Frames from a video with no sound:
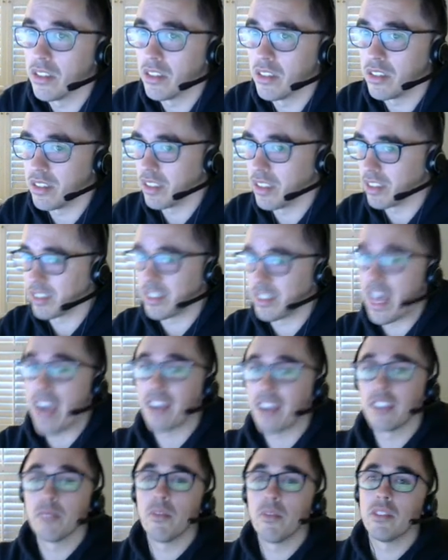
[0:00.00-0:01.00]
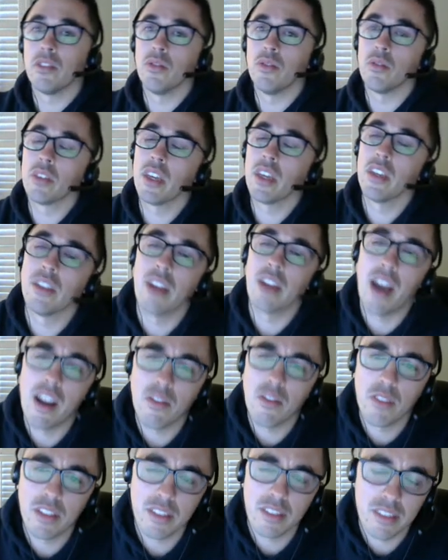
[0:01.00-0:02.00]
Just stack as much as you can in high
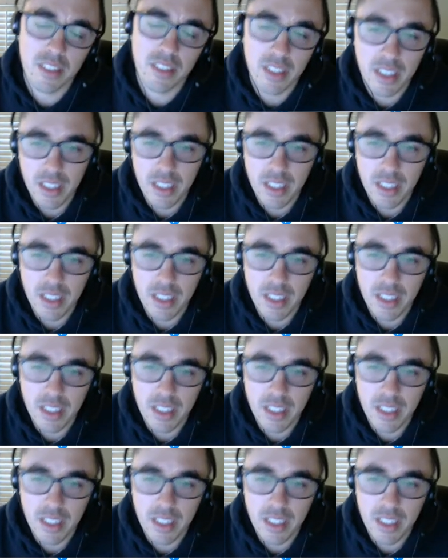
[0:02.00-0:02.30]
risk.